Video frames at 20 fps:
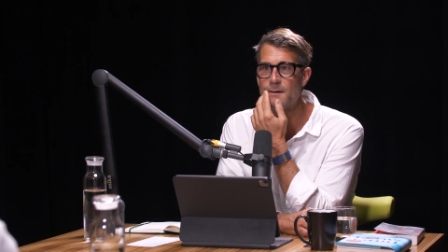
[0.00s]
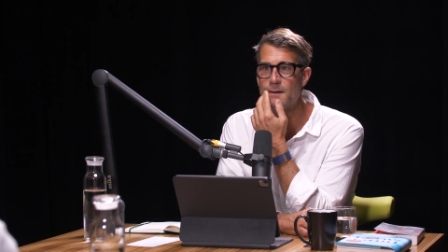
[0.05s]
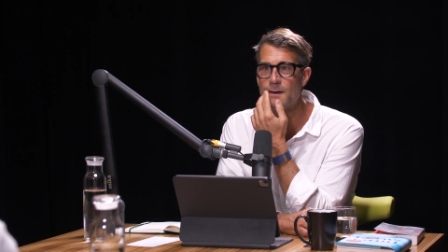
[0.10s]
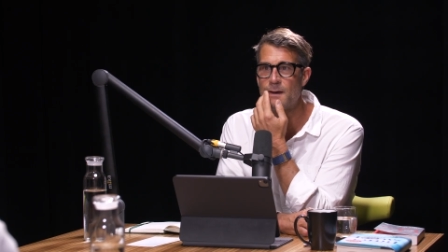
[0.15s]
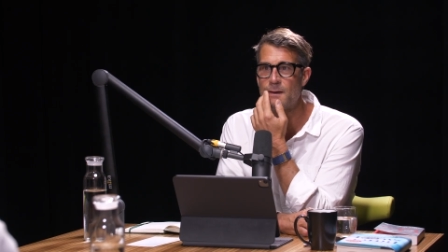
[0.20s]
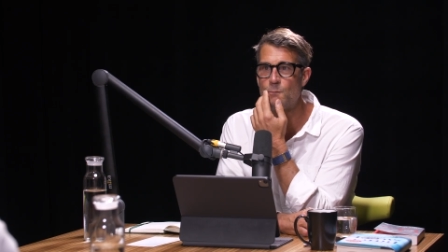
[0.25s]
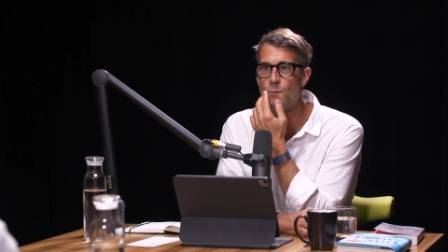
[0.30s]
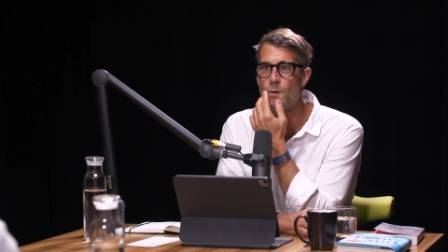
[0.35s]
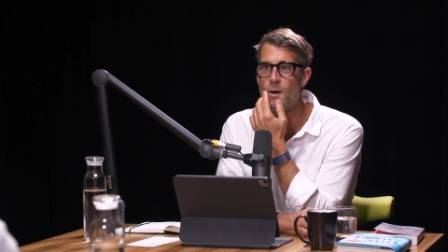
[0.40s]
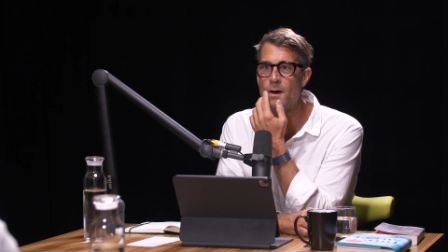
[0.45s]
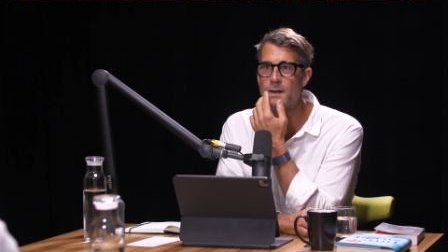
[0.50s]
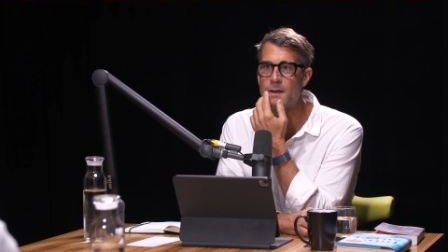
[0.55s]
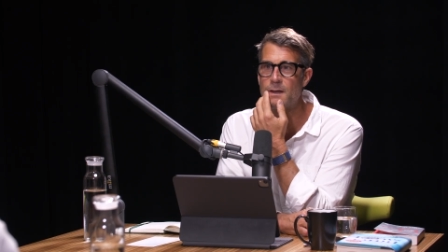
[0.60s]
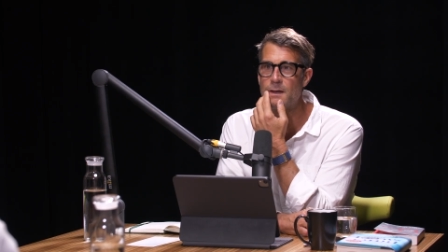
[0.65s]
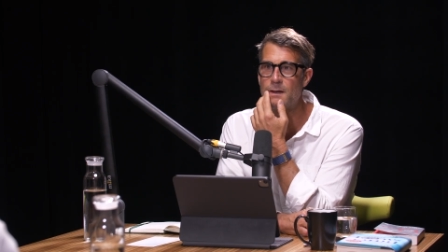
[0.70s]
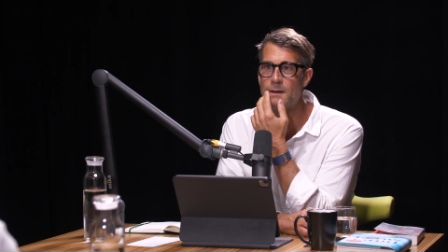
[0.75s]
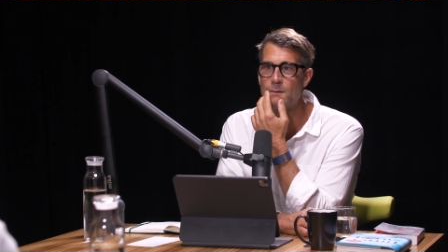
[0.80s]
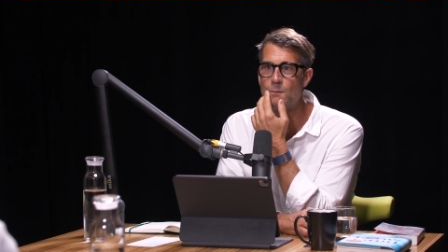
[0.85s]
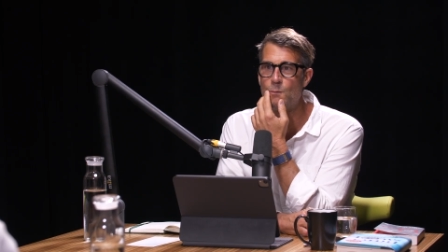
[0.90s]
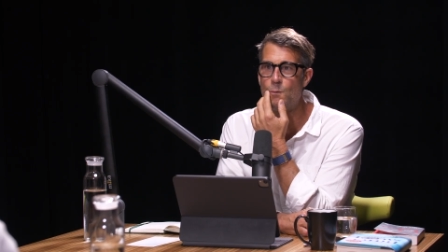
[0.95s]
and
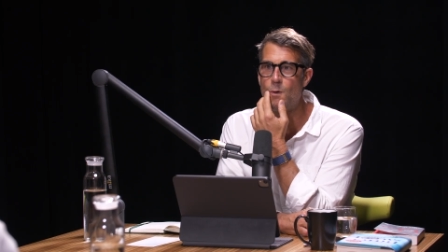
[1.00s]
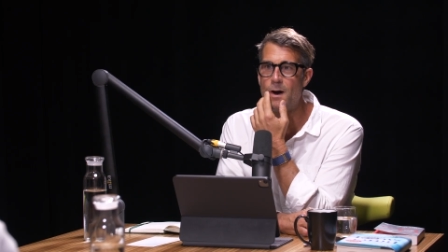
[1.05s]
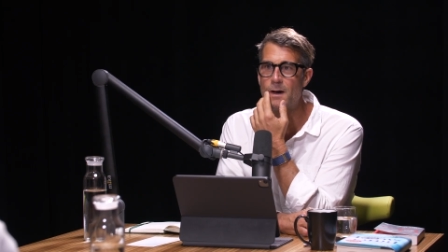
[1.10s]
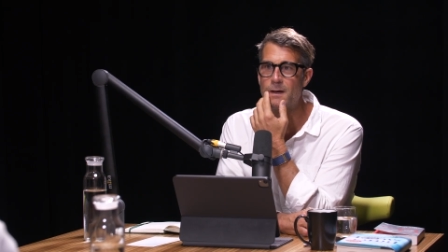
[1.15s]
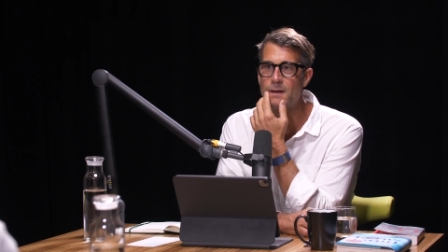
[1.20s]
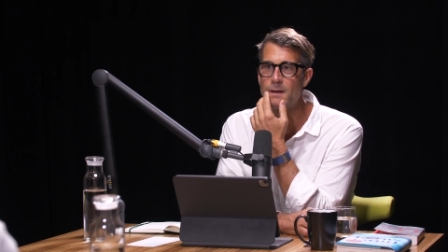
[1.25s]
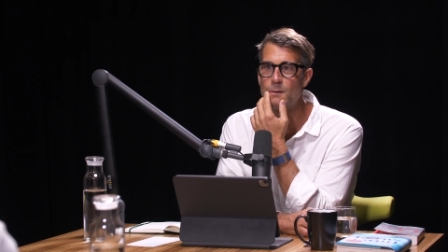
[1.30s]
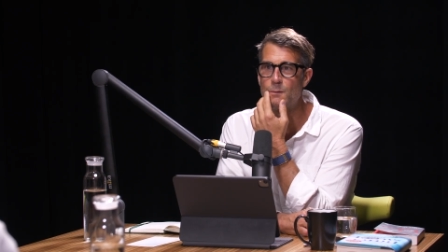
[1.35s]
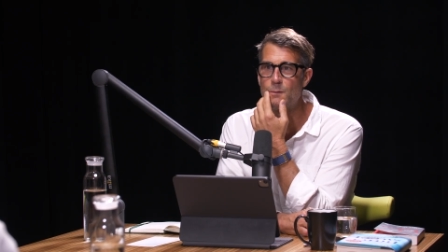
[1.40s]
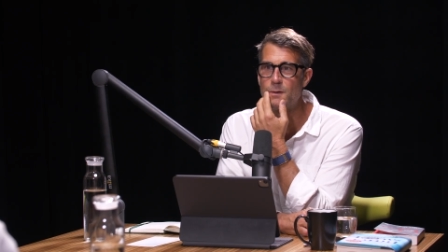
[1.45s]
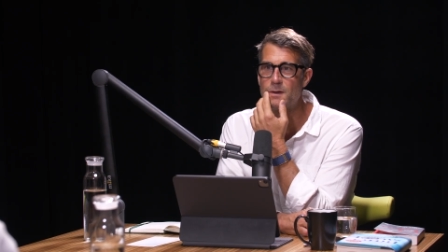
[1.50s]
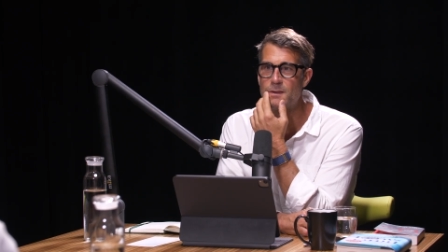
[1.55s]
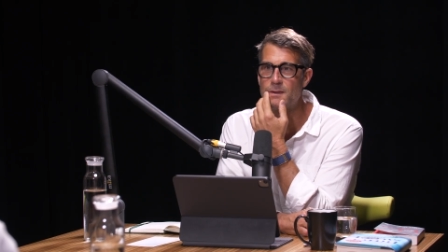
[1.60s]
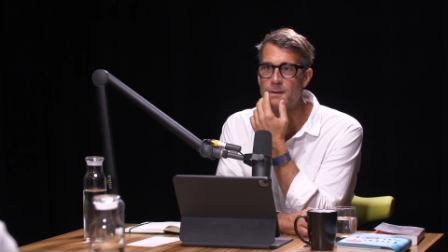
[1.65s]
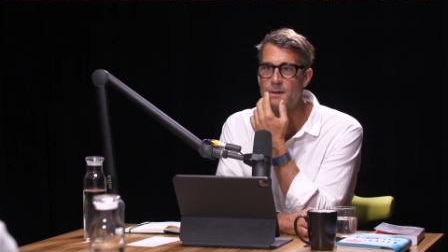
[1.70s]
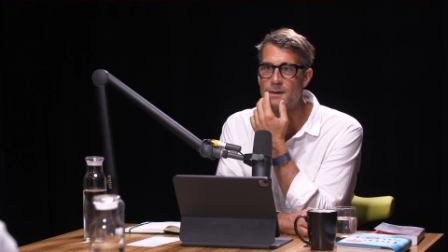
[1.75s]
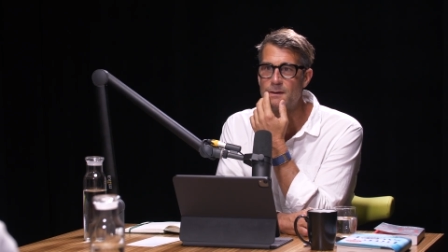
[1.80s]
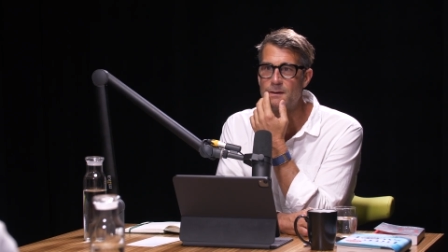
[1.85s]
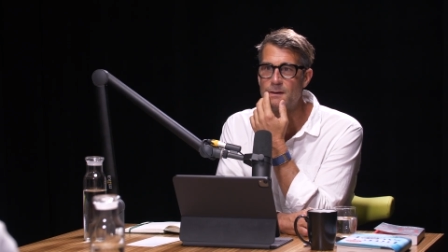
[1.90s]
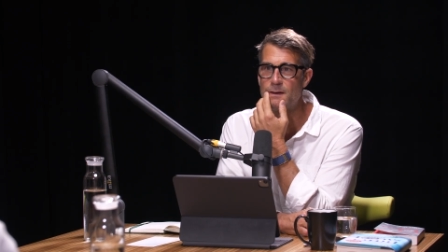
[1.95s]
walking walking with
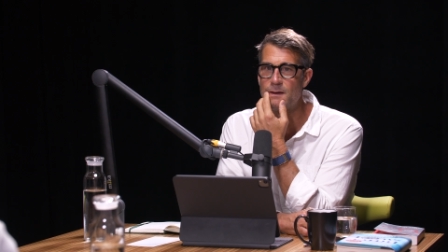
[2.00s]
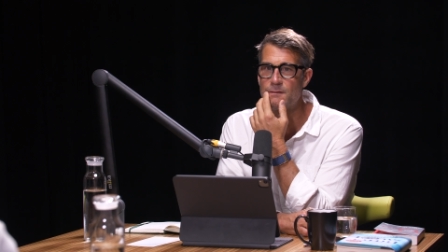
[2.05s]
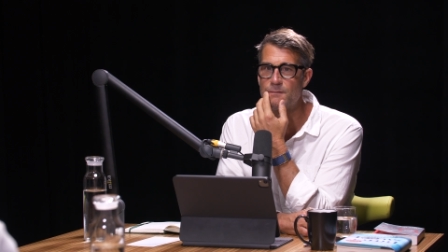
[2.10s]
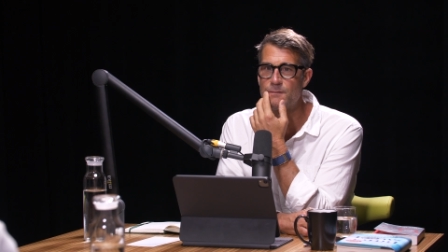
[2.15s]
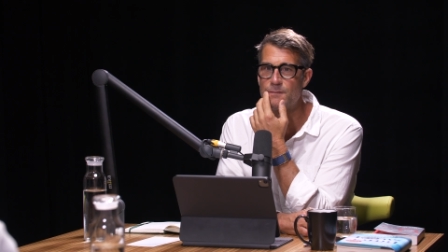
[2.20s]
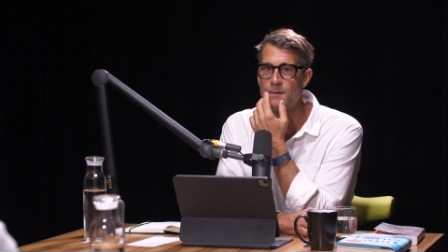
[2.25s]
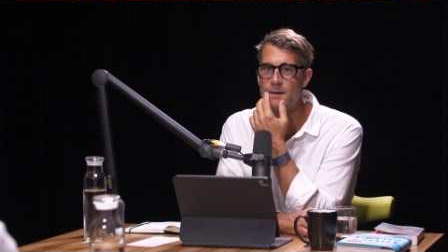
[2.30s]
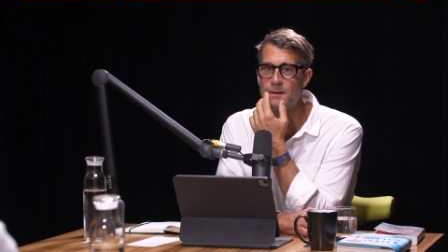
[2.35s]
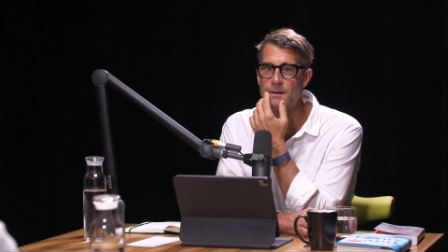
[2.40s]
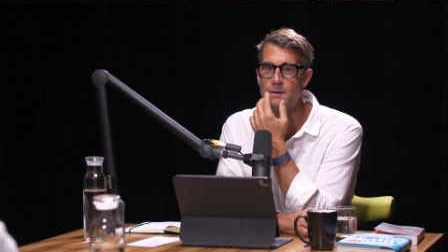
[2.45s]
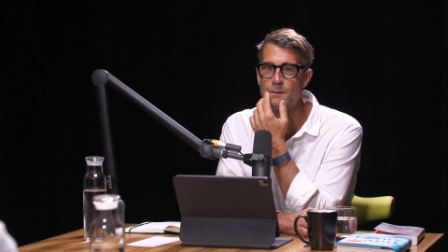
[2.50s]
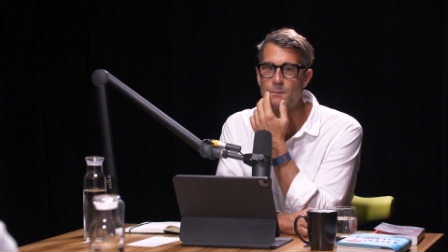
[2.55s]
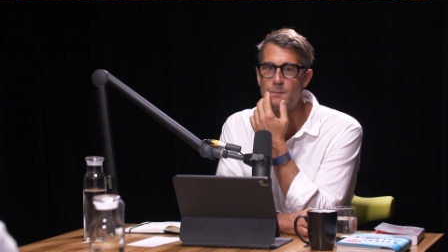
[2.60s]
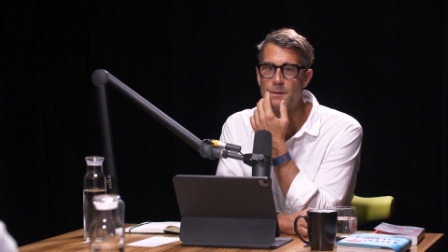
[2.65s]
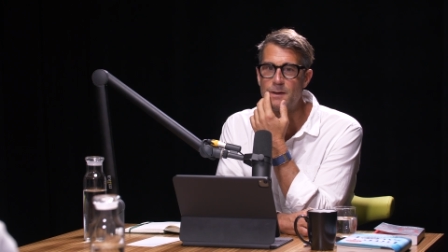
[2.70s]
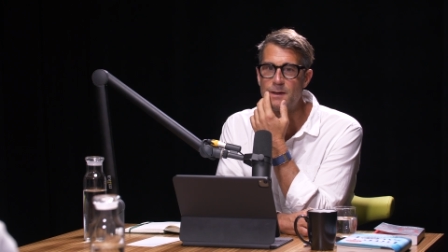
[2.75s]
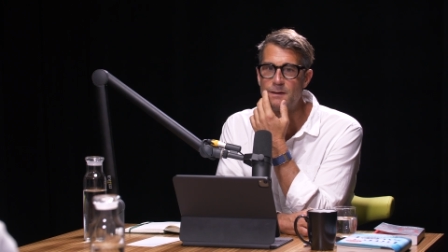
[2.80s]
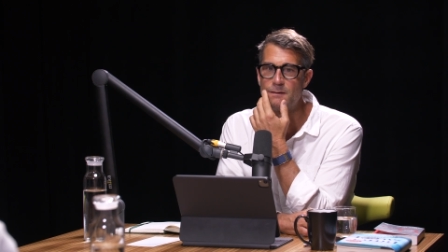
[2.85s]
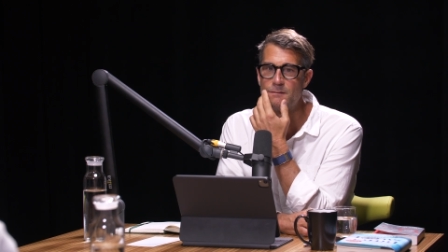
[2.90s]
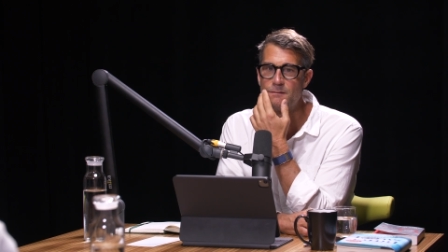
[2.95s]
it and finding a
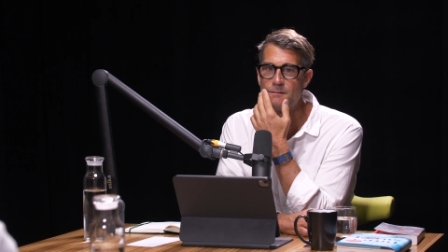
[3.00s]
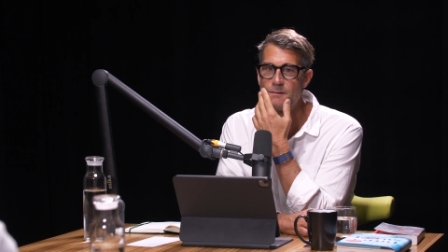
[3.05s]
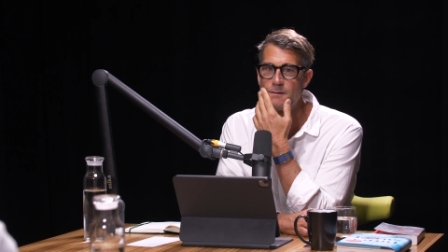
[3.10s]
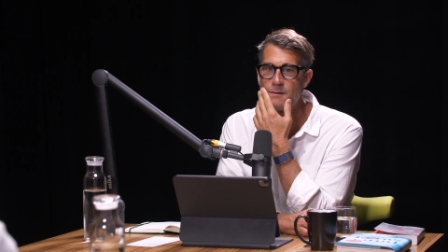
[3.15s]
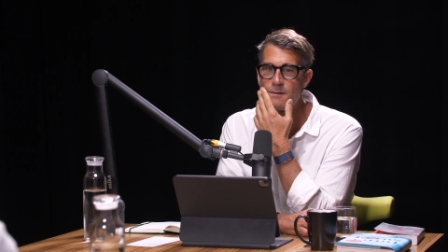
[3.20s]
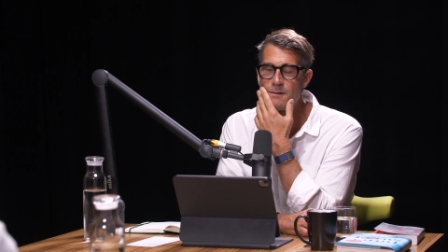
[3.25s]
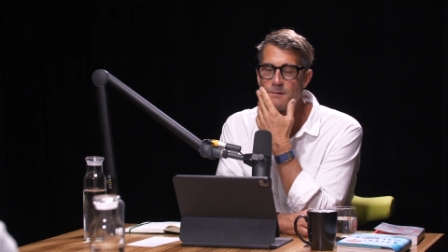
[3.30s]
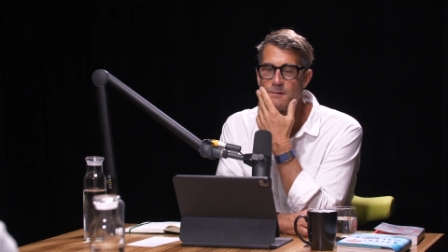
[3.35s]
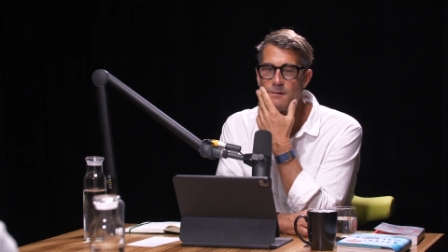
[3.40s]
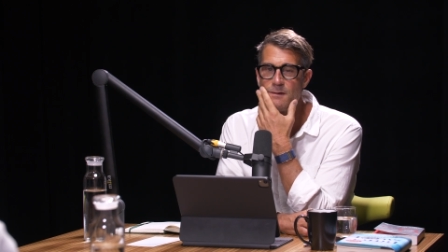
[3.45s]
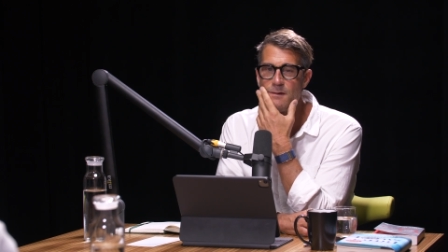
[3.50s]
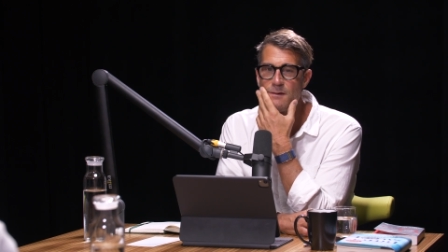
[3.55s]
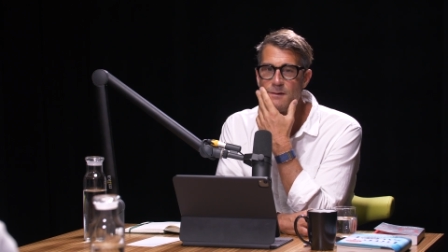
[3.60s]
way to